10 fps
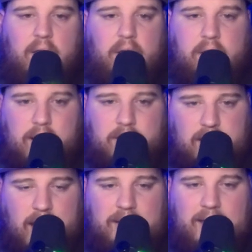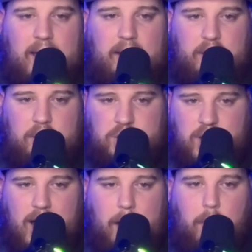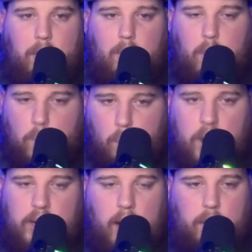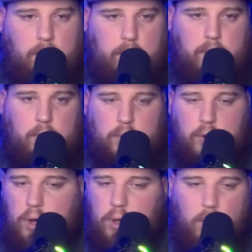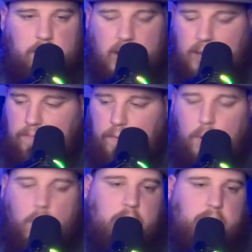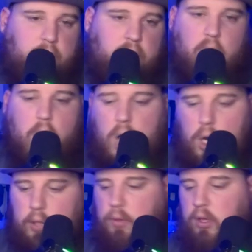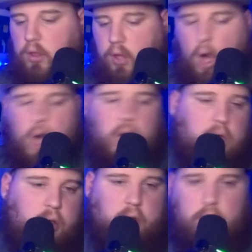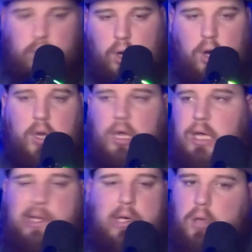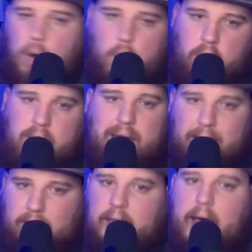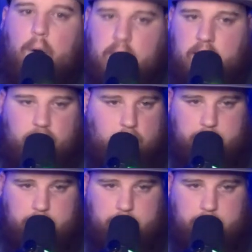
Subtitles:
is going to have to take that job right now. There is no time for, oh, he was young, you know, he's young and he's going to learn. No, it's now or never.